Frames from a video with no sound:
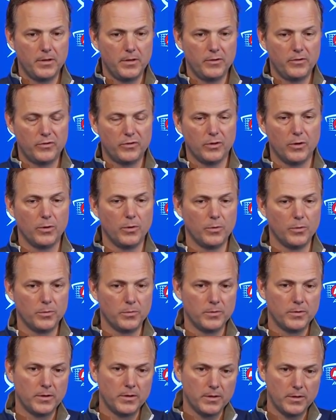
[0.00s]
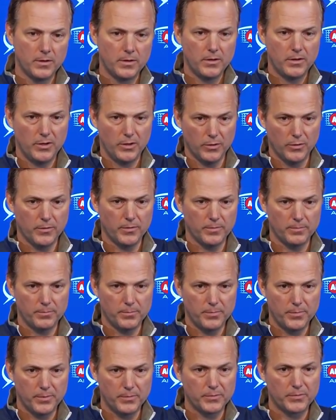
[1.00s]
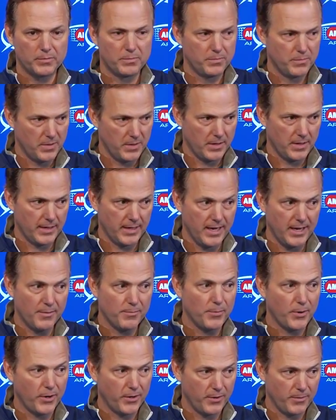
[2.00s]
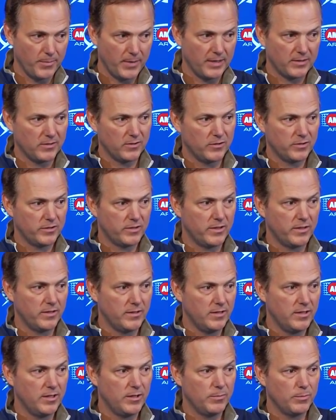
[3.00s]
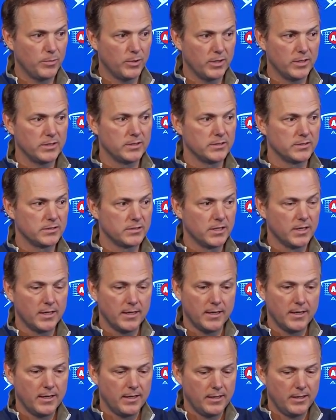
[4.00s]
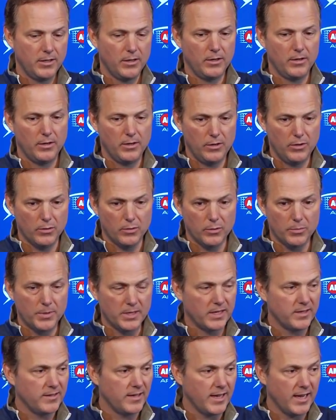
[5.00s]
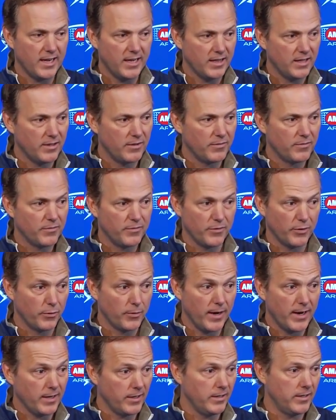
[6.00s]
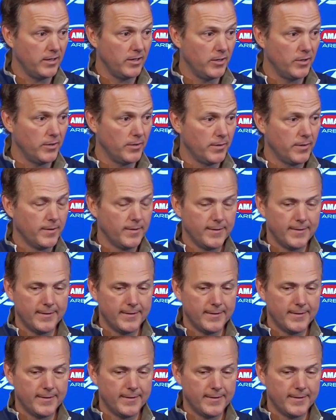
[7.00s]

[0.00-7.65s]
so, you know, that was, again, part of the message to the team was, you know, nobody can take anything for granted here.